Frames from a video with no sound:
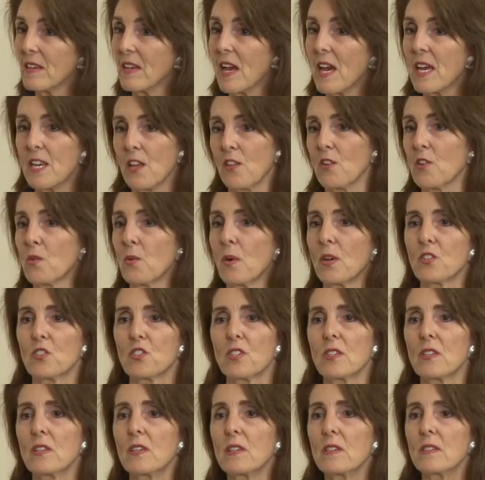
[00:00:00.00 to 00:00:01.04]
Another
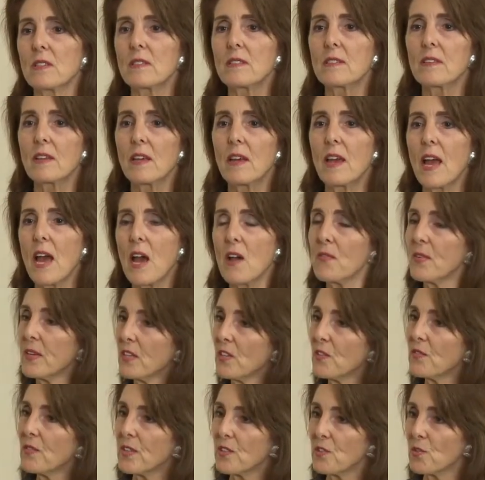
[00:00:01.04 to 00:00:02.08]
question is, have
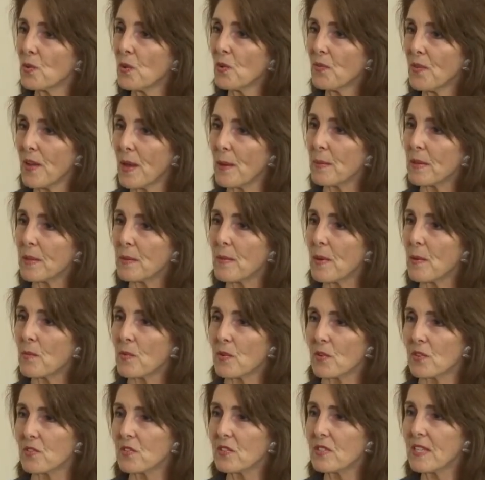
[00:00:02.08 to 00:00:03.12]
individual family
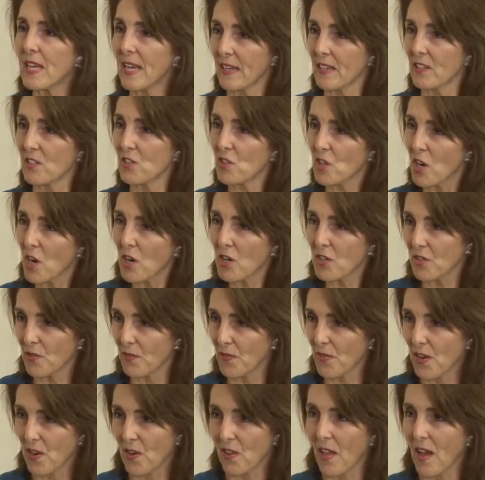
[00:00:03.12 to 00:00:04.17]
members taken charge
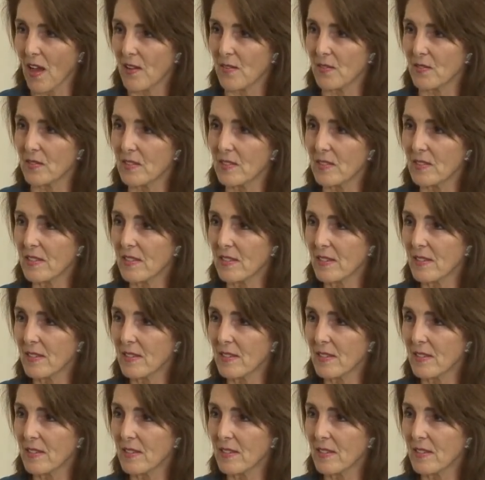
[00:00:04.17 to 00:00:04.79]
of their lives?